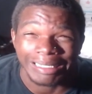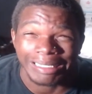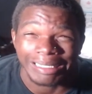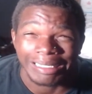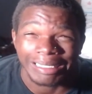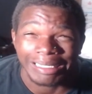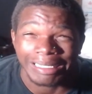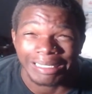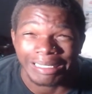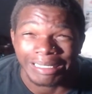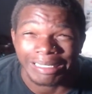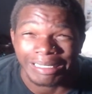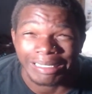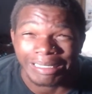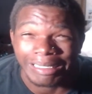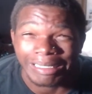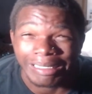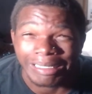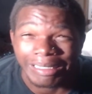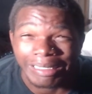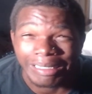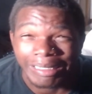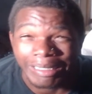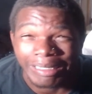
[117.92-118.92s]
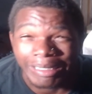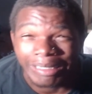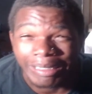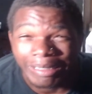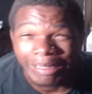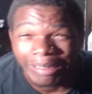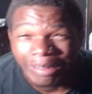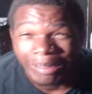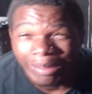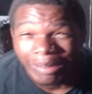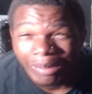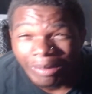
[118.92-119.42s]

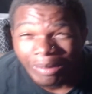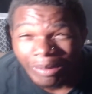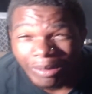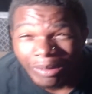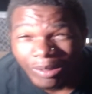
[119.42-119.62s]
(no one is talking)